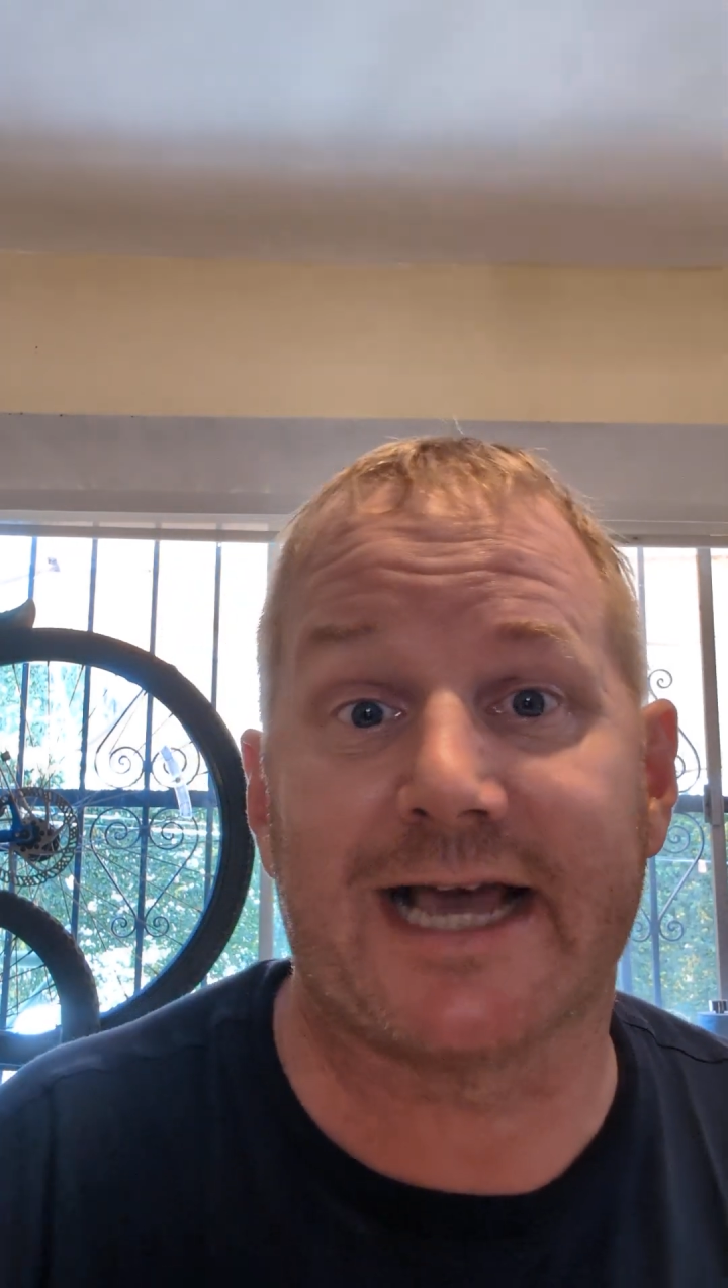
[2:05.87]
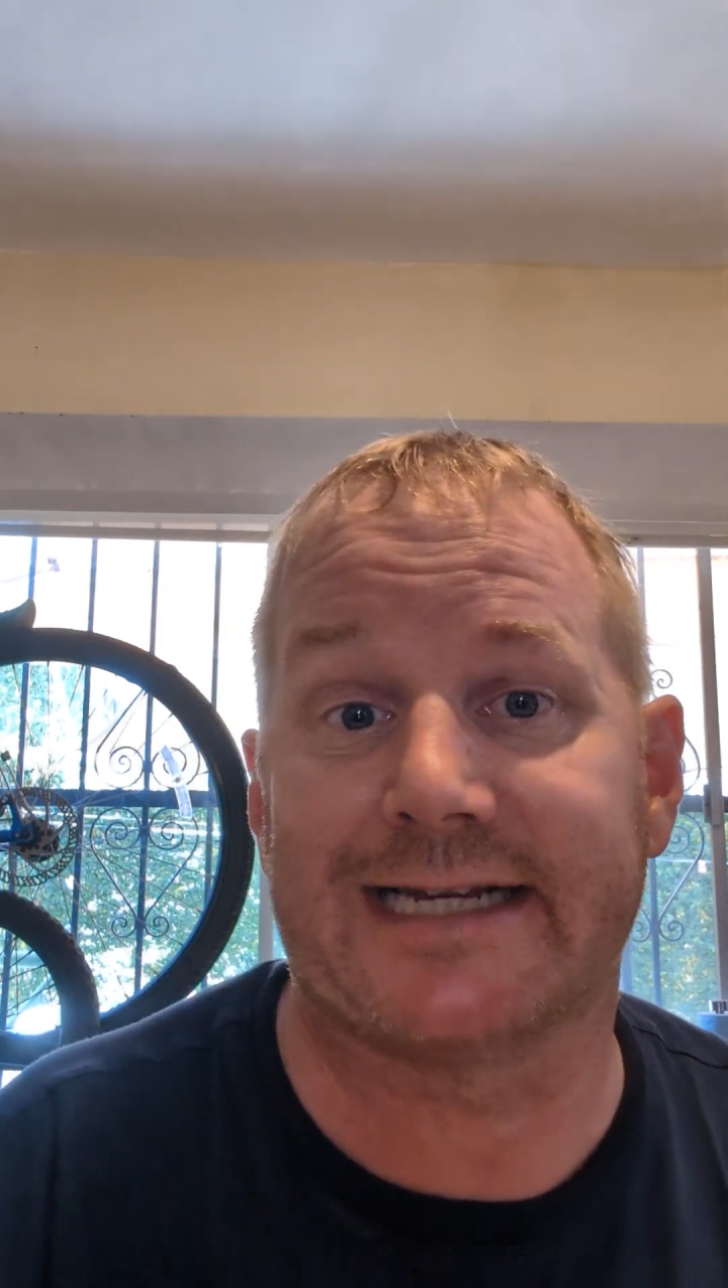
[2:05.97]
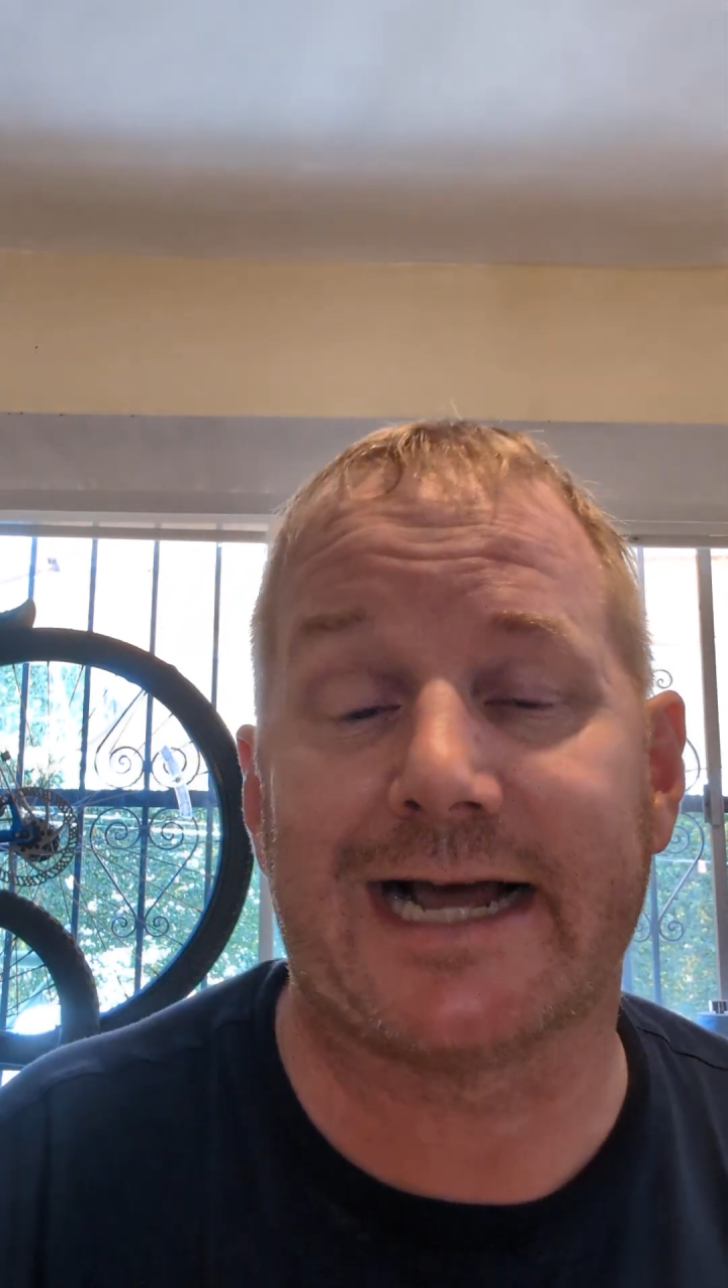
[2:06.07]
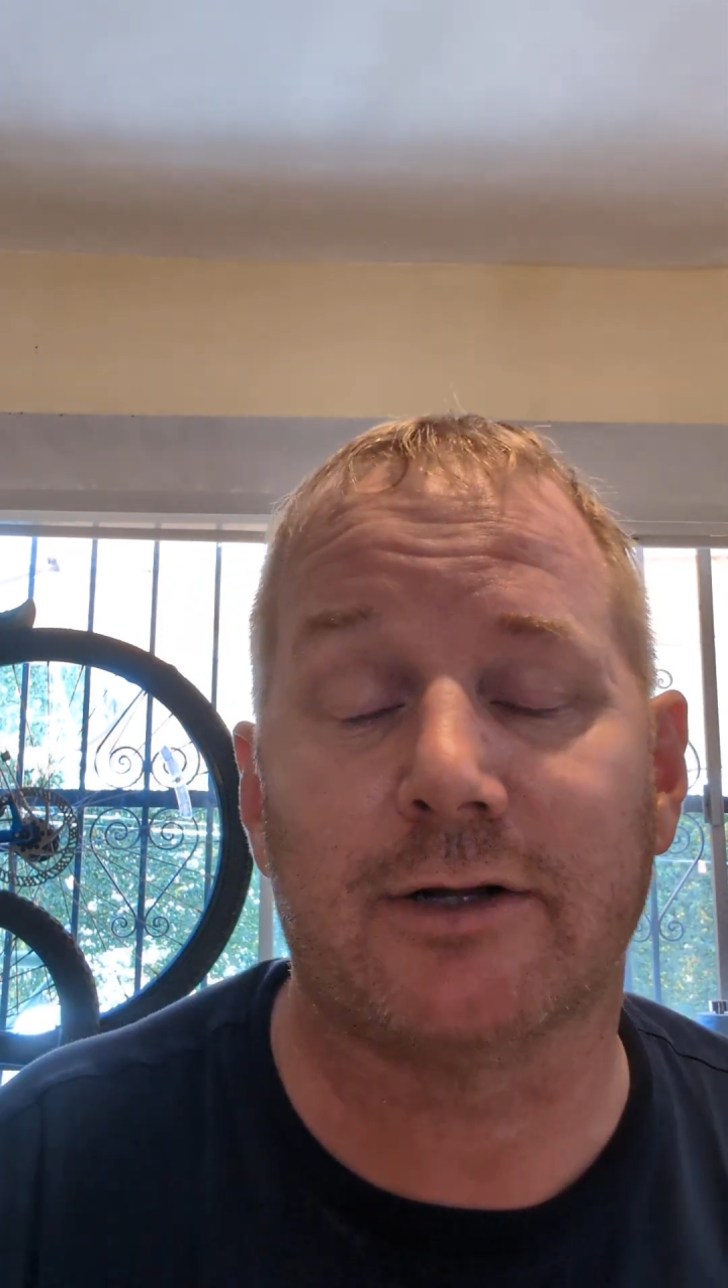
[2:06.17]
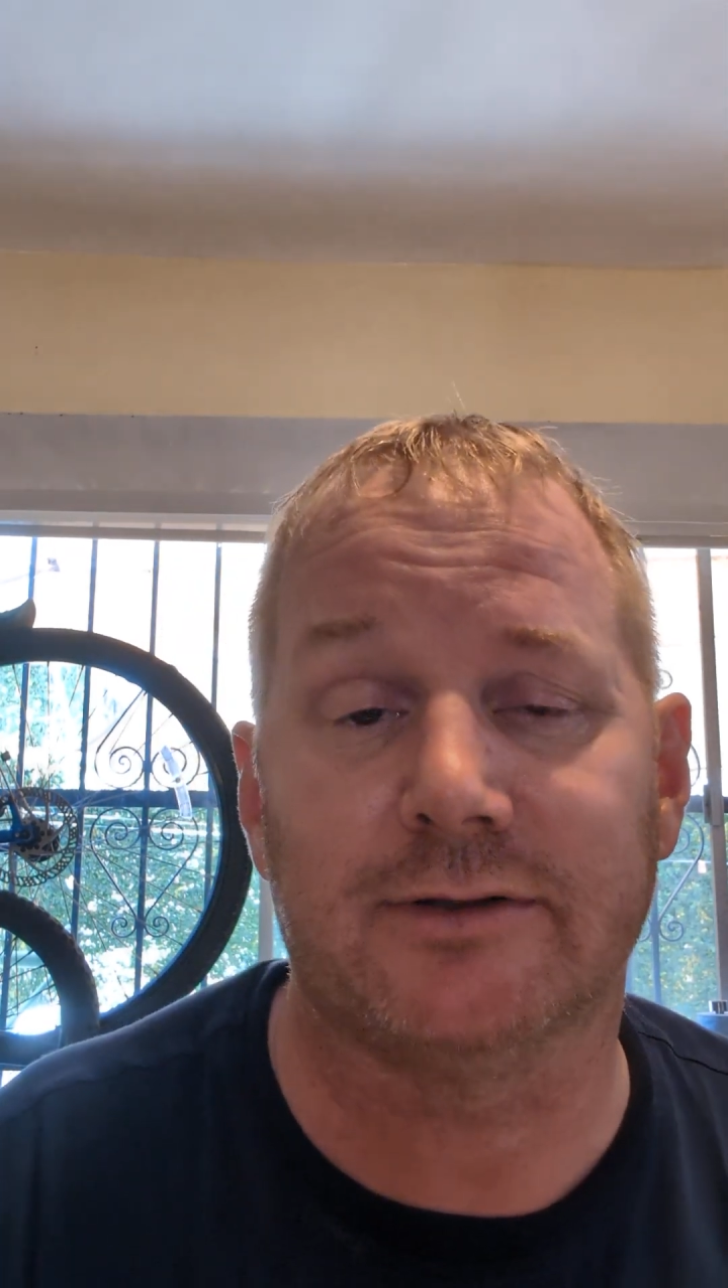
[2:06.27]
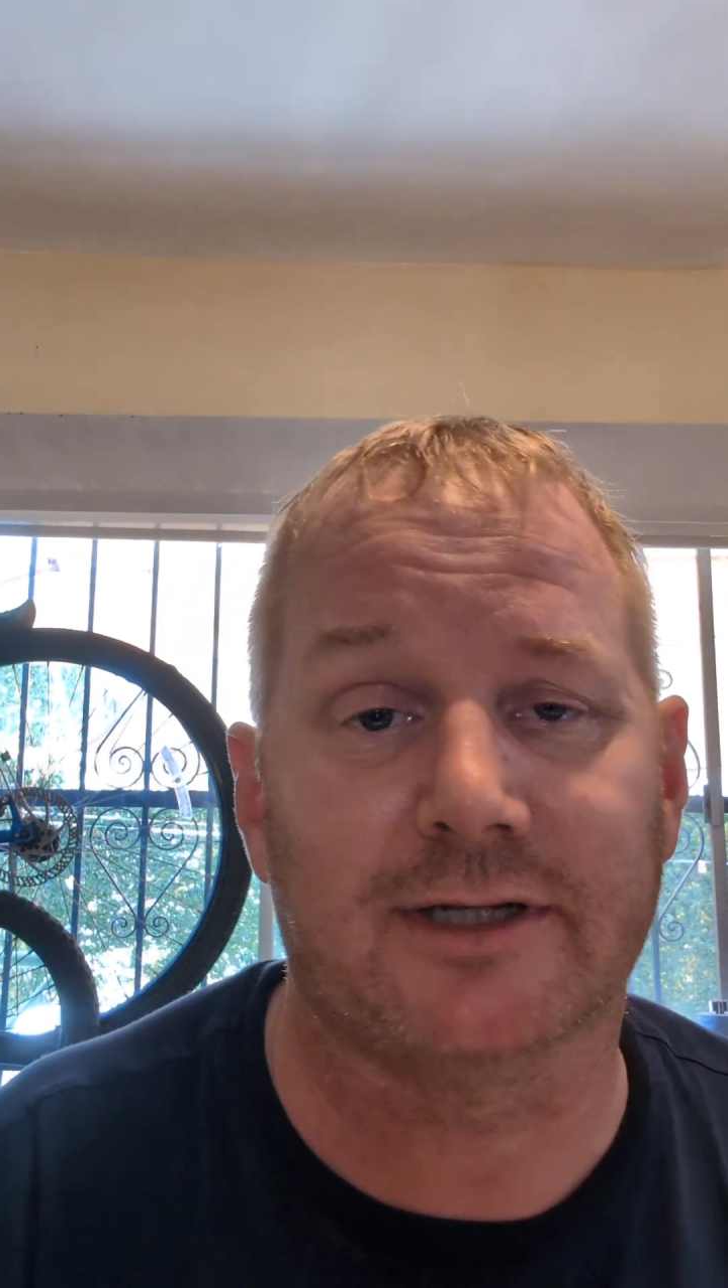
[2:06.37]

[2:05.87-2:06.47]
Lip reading: that out